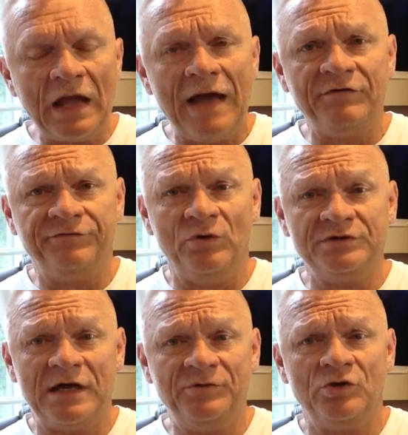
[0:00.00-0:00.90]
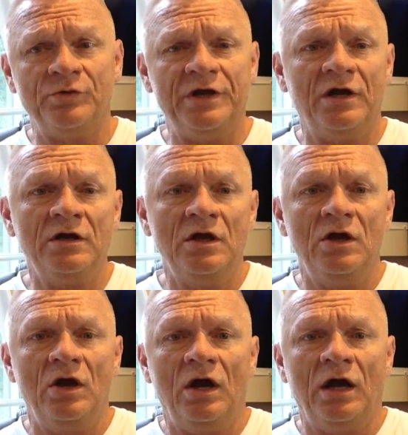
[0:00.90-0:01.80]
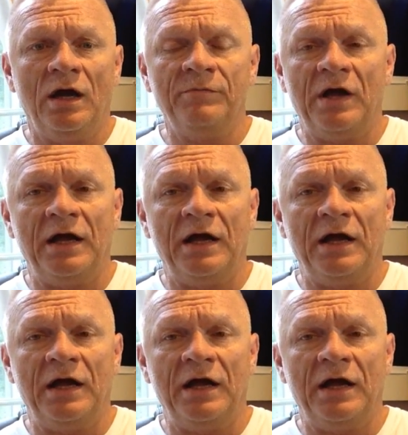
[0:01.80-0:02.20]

I have a full-time career. I'm